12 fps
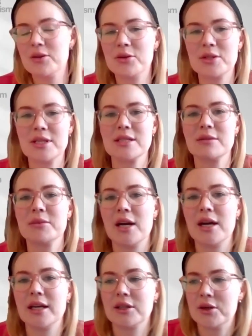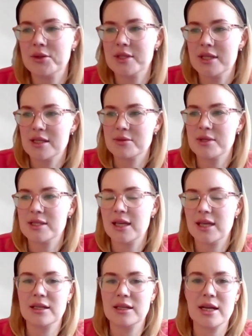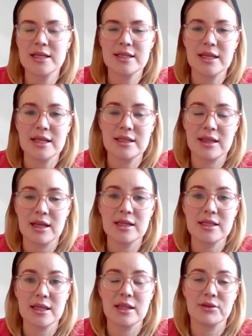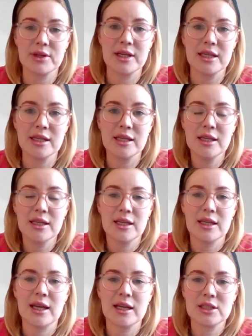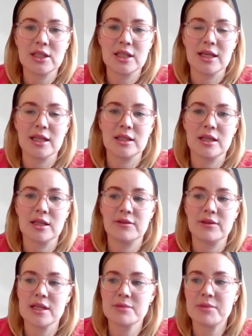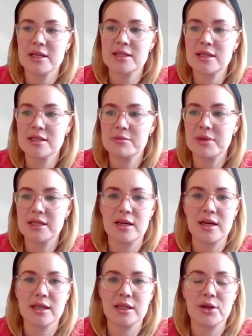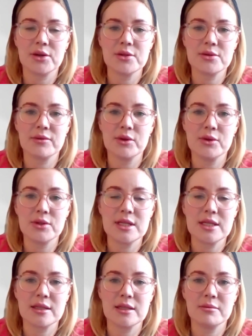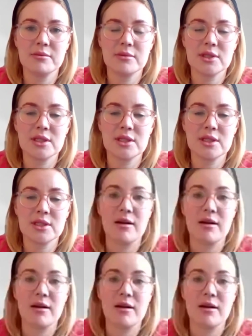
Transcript: autism diagnosis was in 1933. Actually, the first person to be diagnosed with autism died